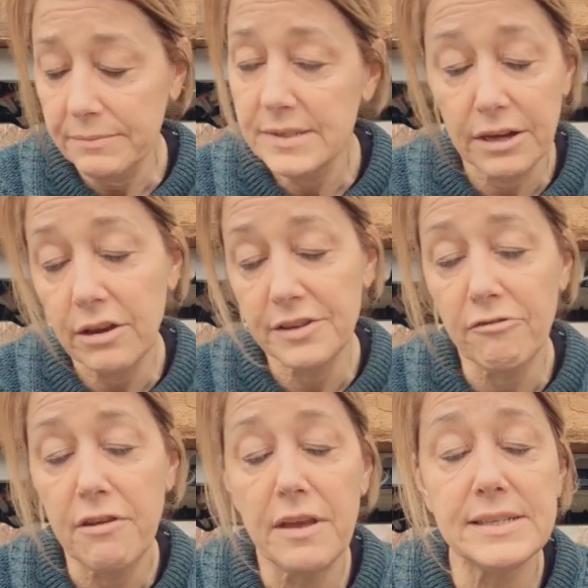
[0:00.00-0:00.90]
So
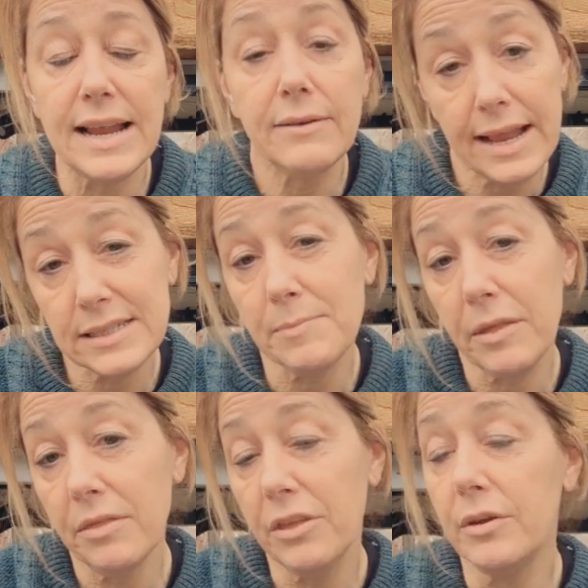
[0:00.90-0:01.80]
grow those now. Next
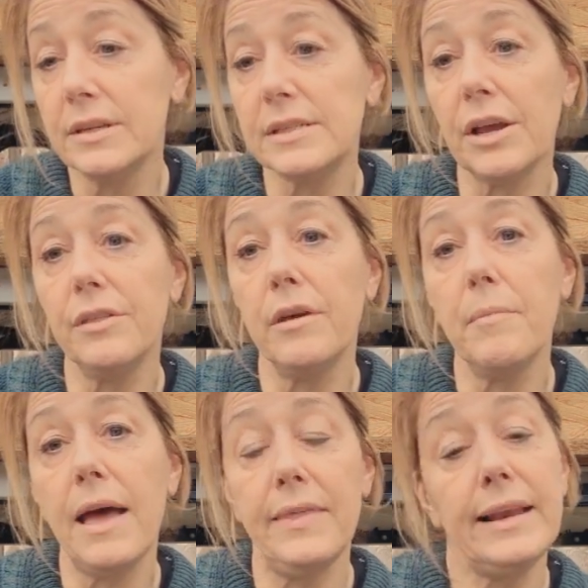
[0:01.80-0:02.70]
month you can sow
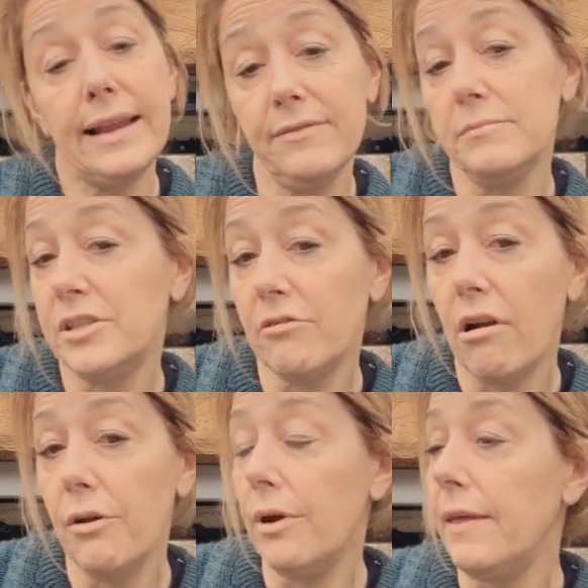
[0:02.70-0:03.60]
them and then leave them to
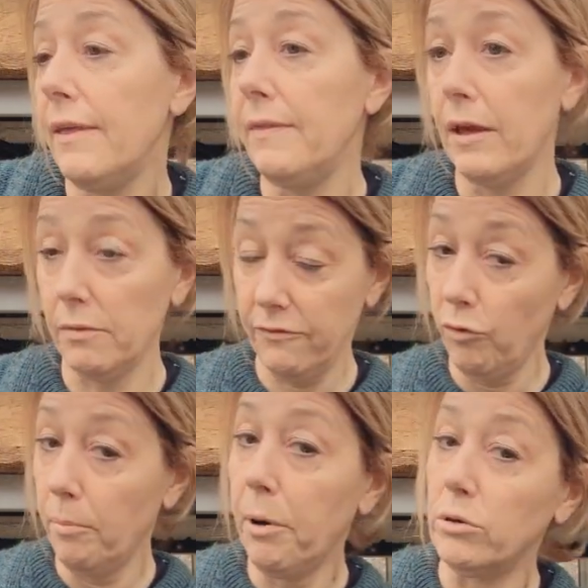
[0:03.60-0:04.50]
grow and then they'll
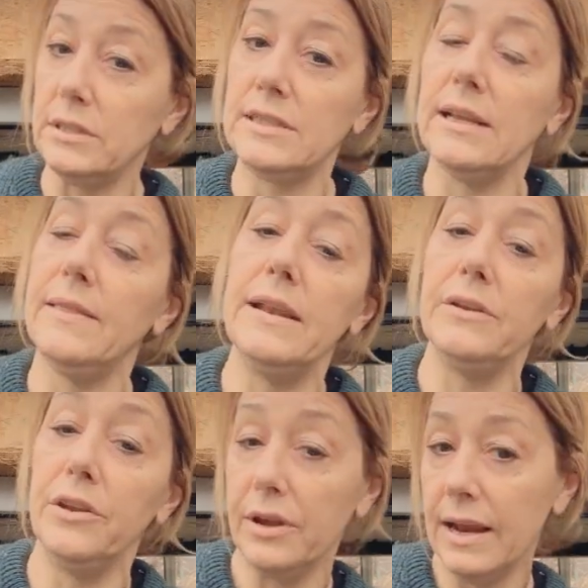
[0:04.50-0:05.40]
form pods and
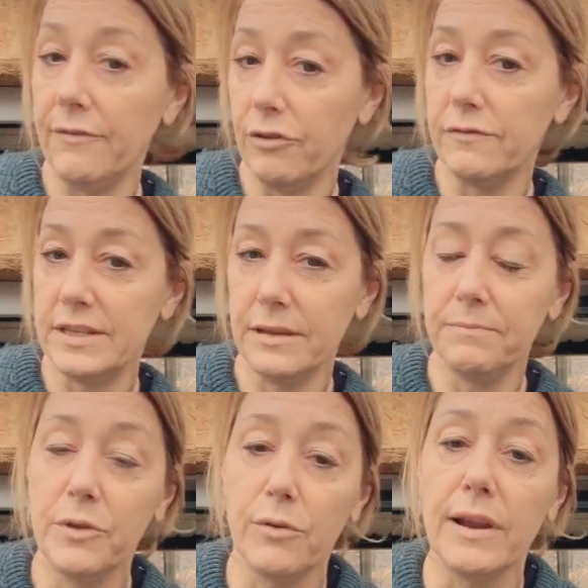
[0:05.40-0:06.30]
then you can have your, obviously,
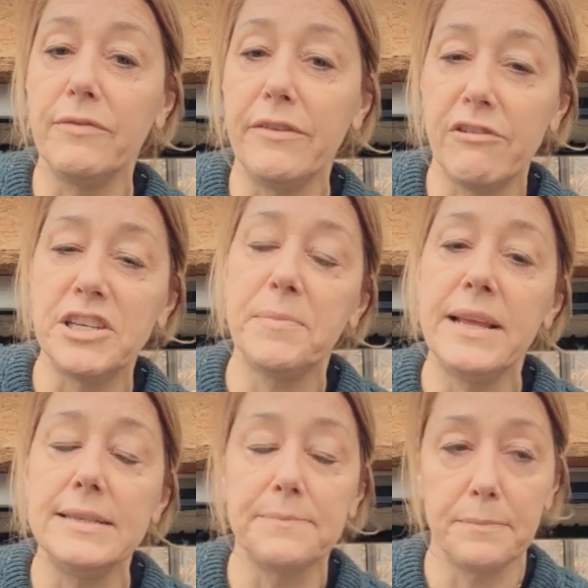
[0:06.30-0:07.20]
your lovely fresh
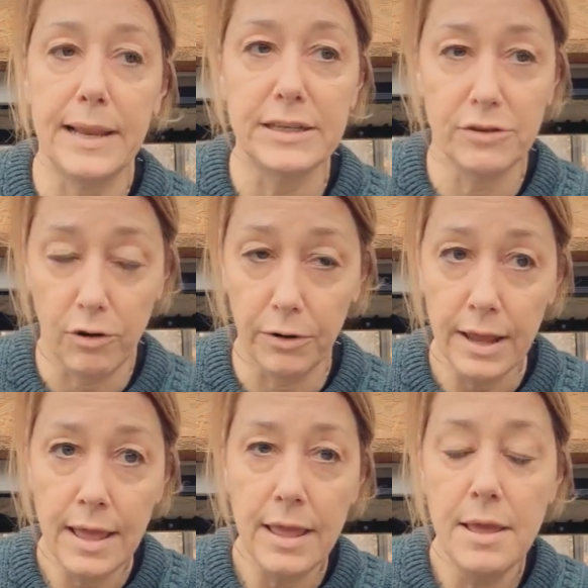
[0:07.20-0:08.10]
peas later on.
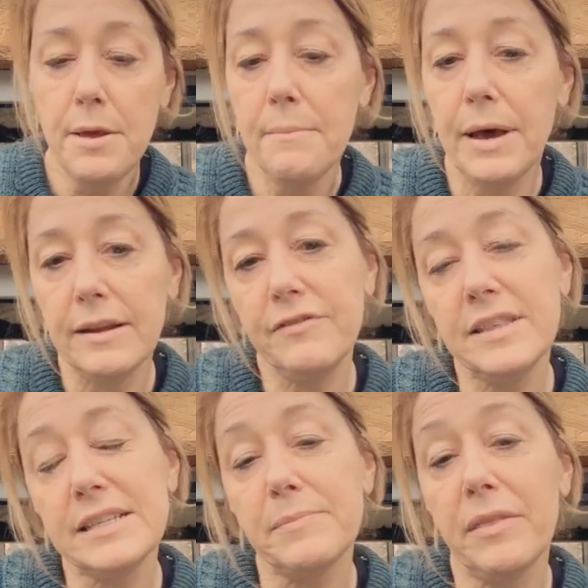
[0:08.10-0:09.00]
But for
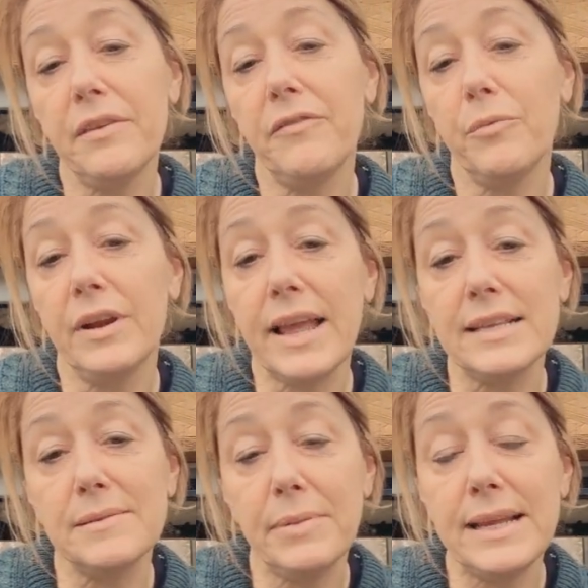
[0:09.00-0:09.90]
this month, if you want to
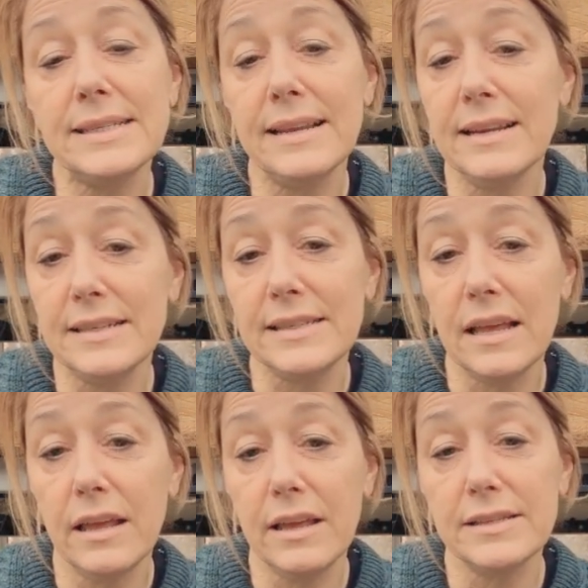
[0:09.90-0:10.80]
get some peas in, it's
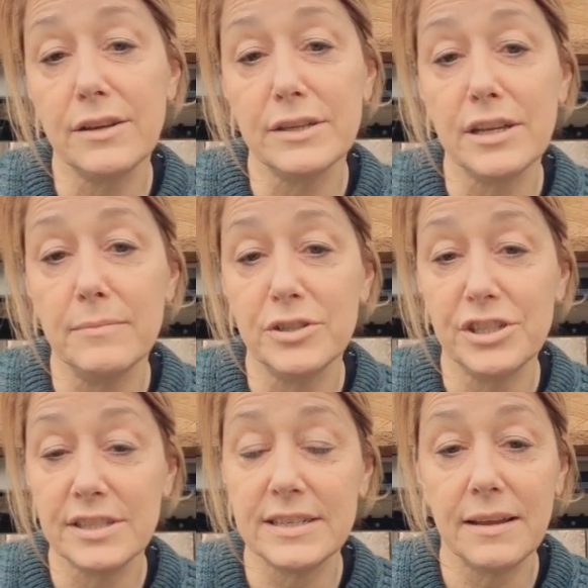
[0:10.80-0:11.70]
a good time to
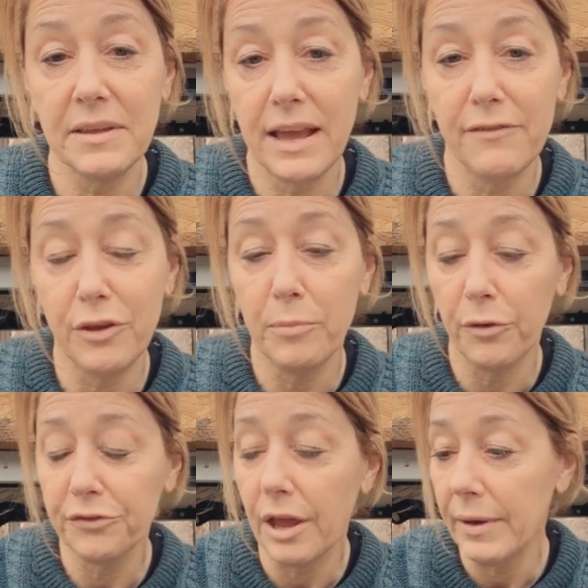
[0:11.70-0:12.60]
just get a few
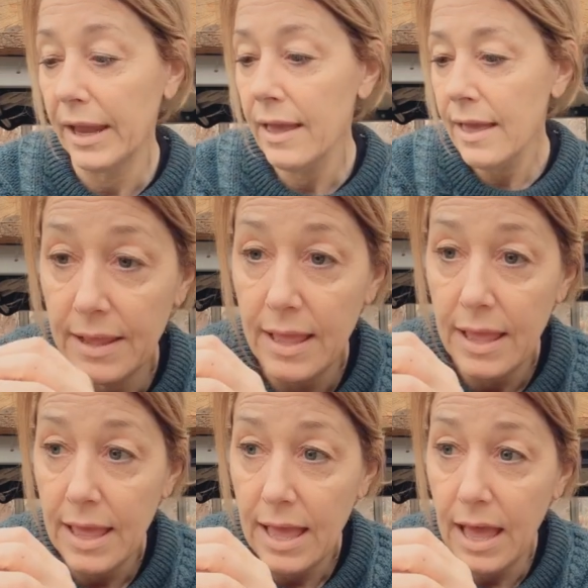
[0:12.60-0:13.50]
pots going.
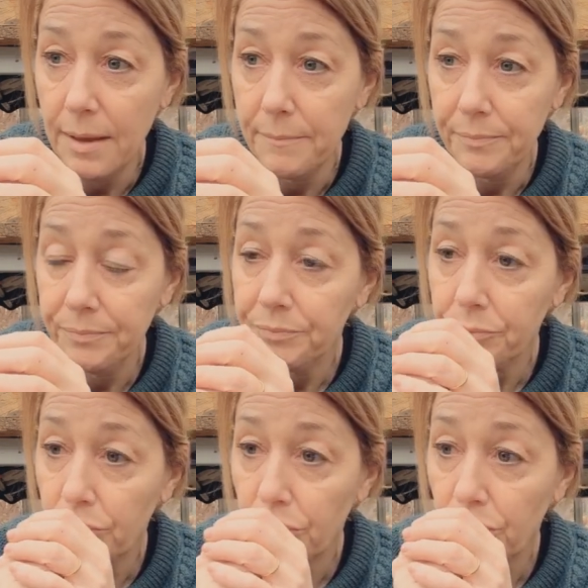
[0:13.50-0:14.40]
And
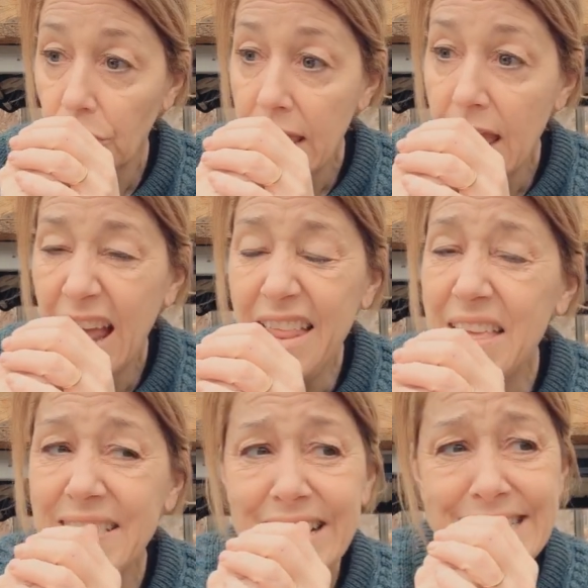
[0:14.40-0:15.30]
I
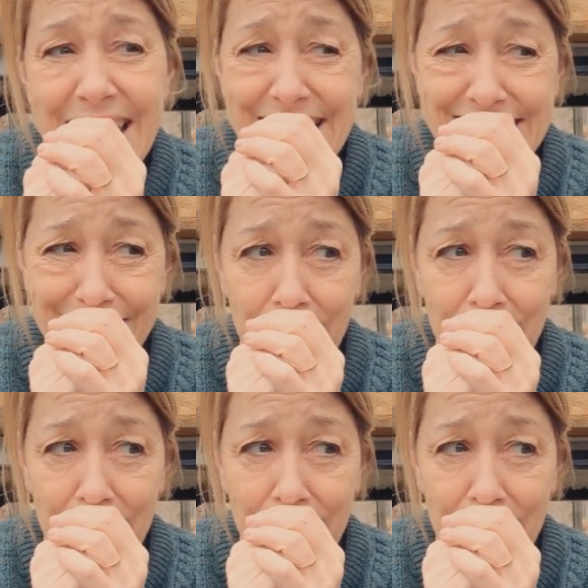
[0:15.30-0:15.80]
think that's it.